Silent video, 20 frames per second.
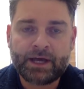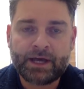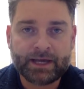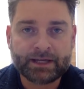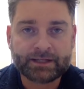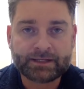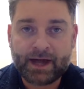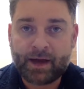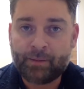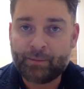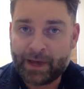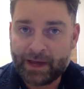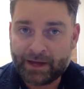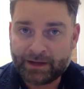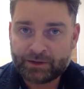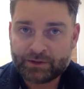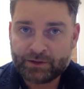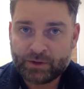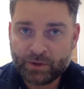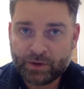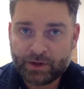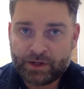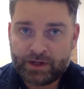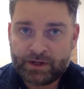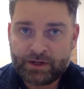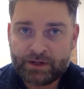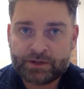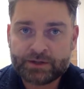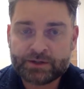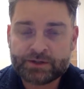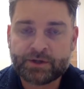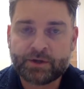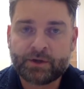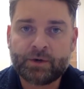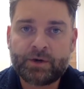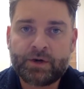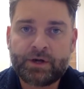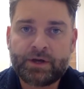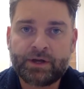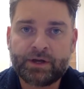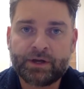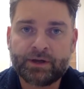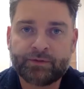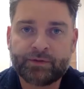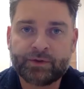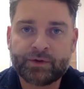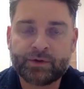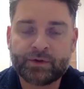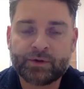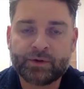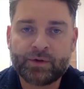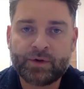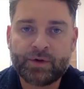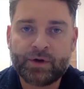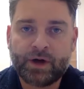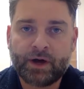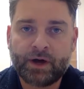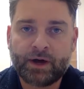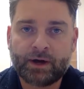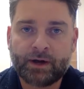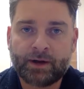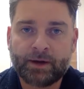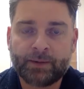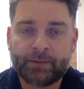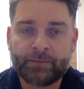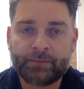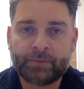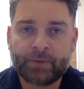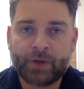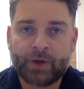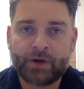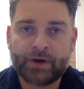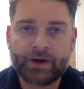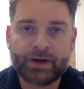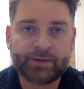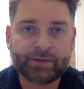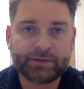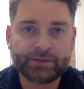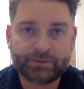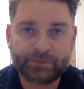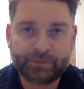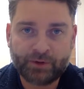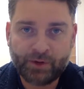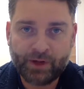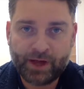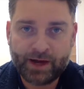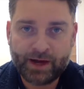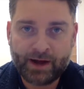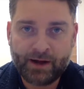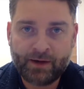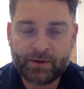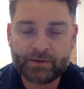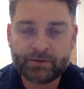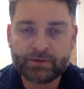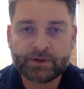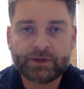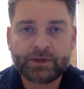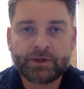It's not mandatory, so if you are unable to fill that out,